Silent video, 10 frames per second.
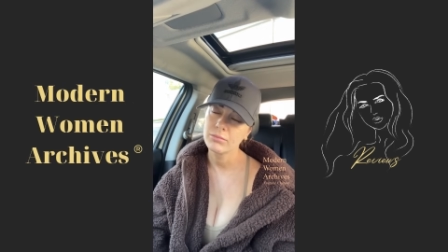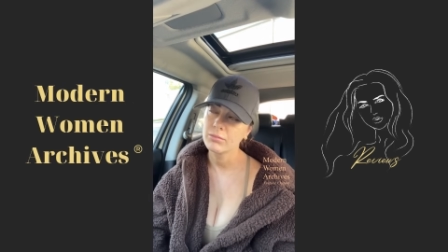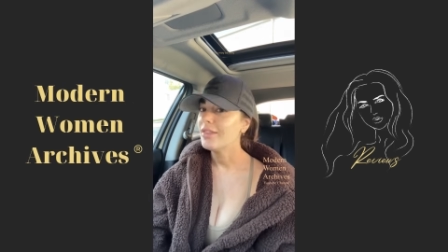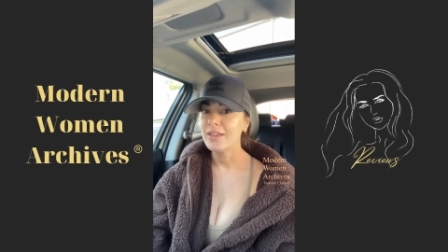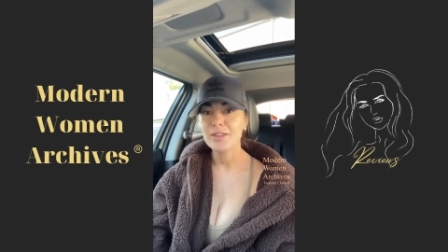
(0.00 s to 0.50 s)

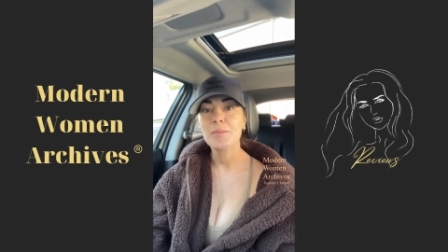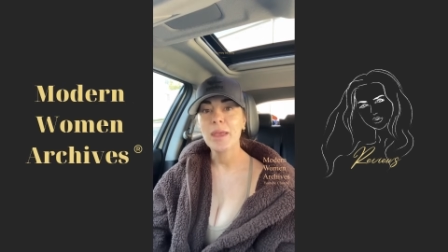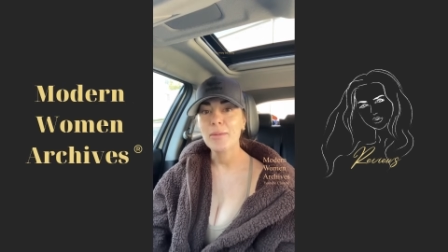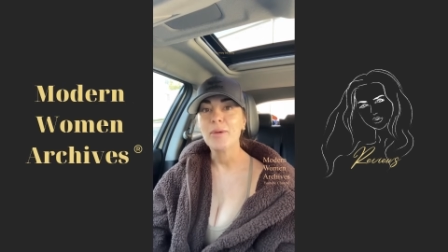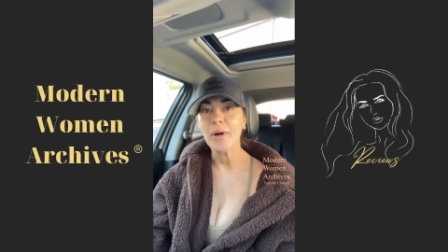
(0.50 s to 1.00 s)
This
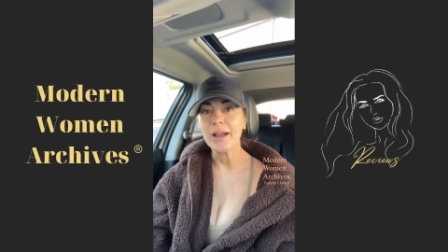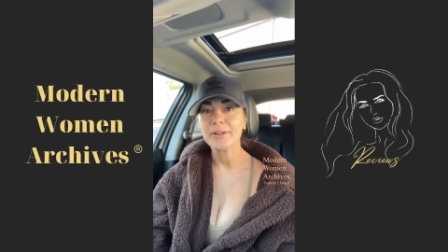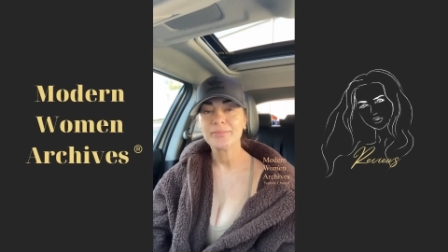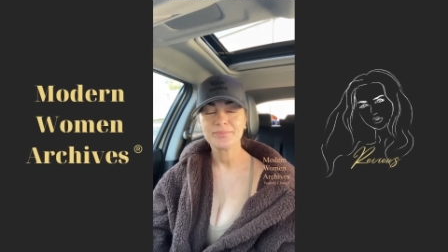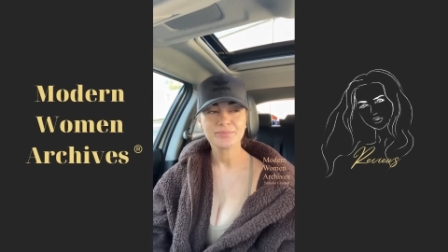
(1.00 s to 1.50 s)
may be why.
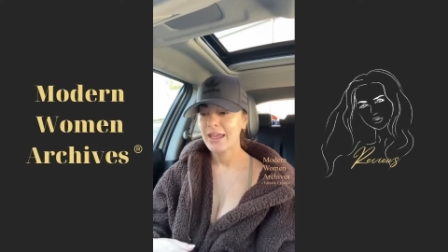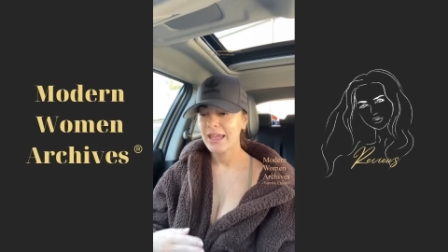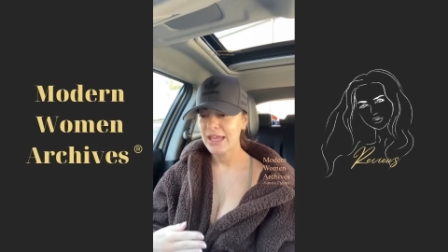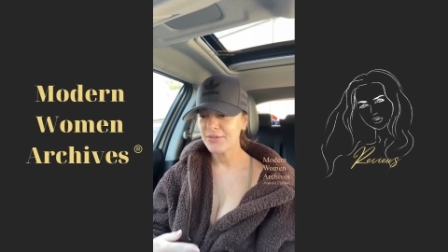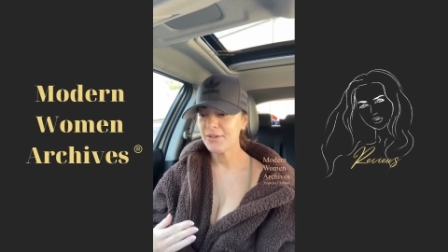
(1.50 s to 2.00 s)

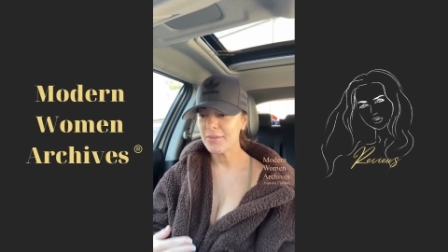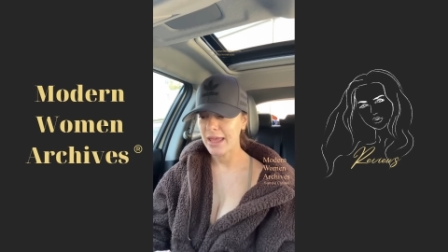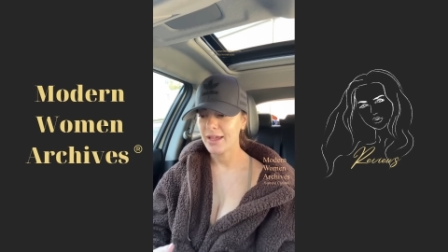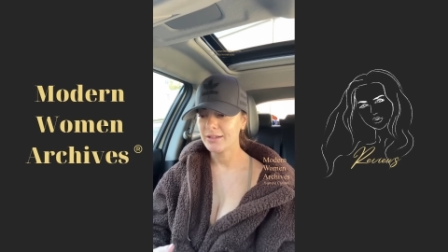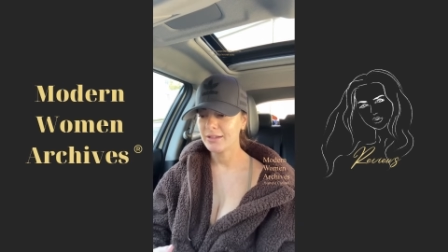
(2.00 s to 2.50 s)
If a
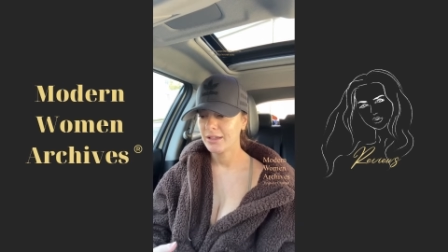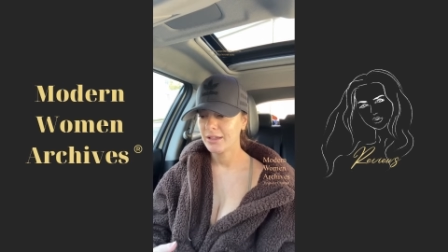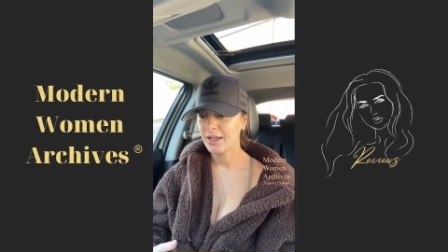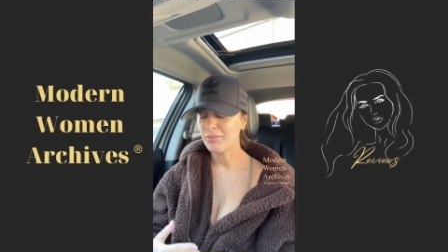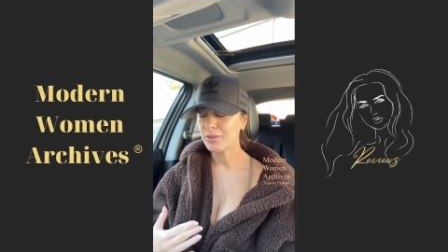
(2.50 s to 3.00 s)
man
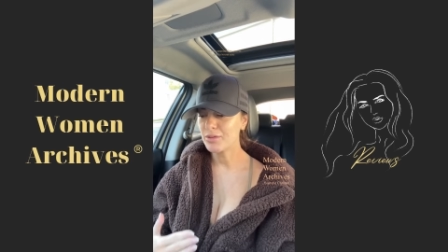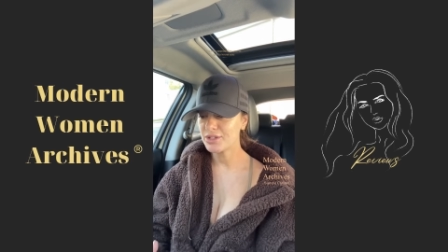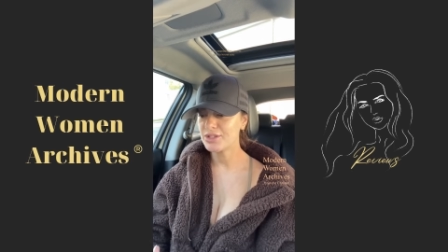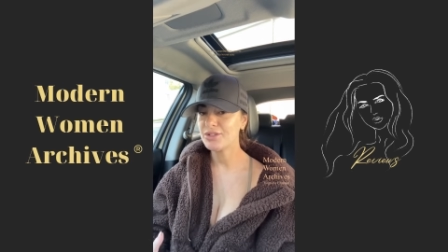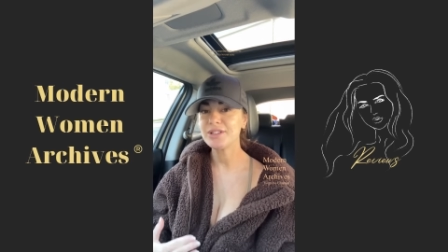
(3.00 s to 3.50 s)

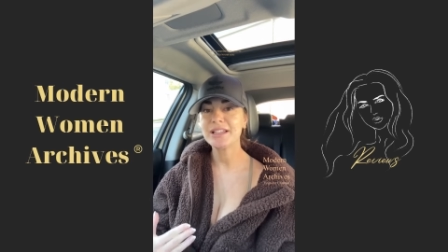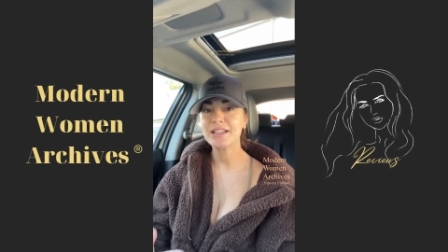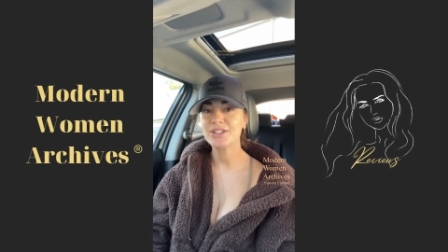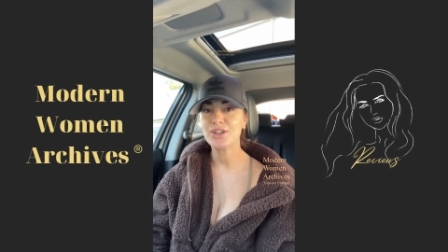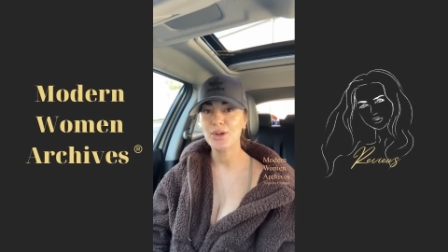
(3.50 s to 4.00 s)
approaches you to
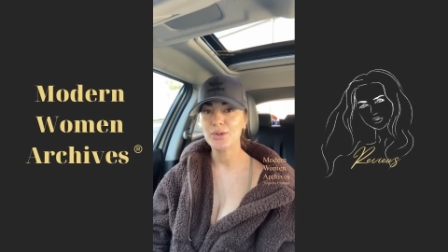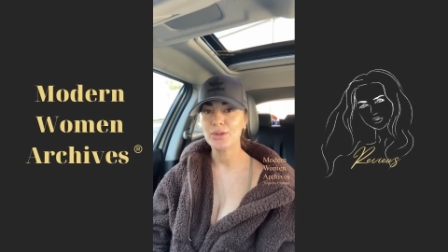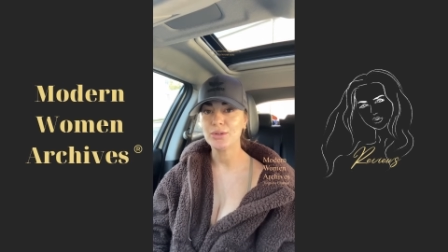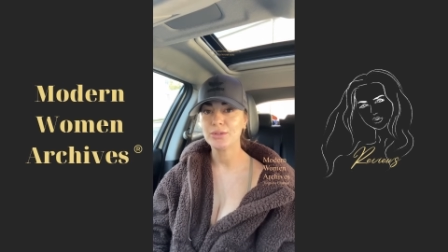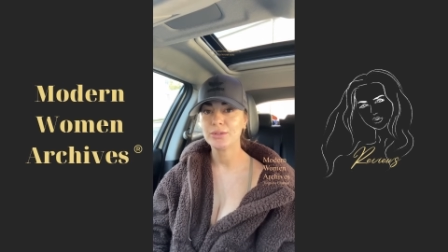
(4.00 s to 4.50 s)
get to know
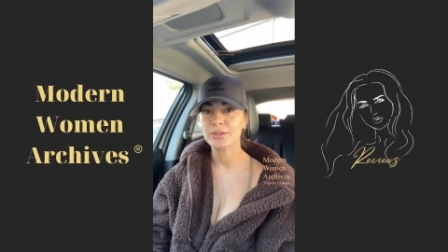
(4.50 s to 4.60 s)
you,